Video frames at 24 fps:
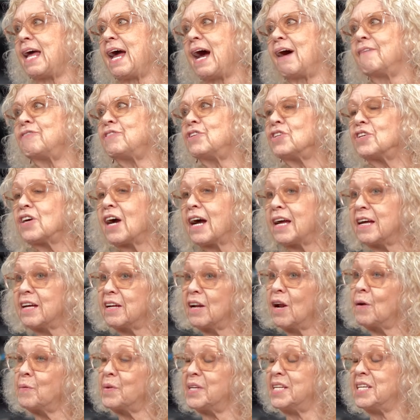after I had
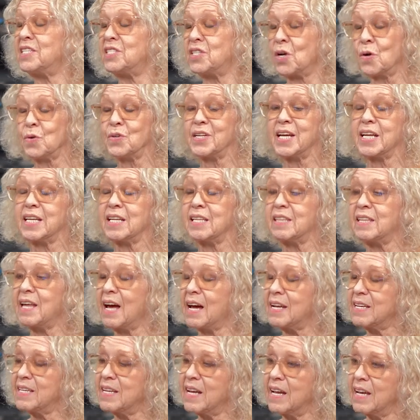already donated
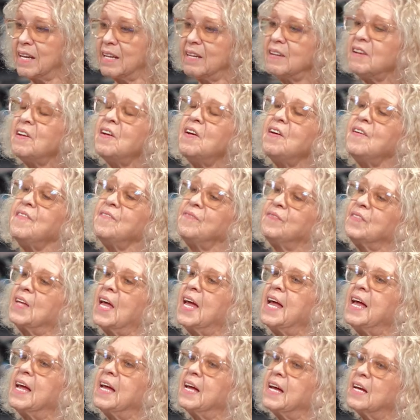that day.
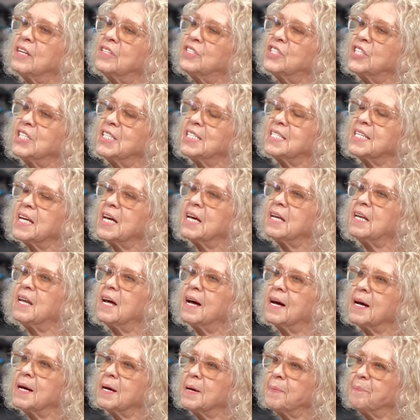And she said
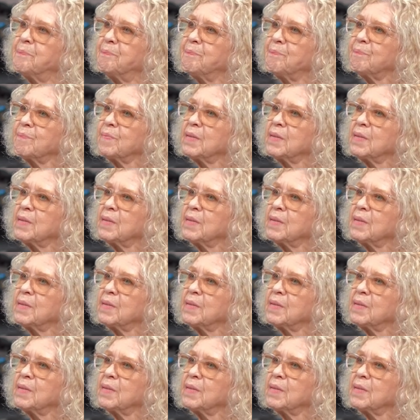um,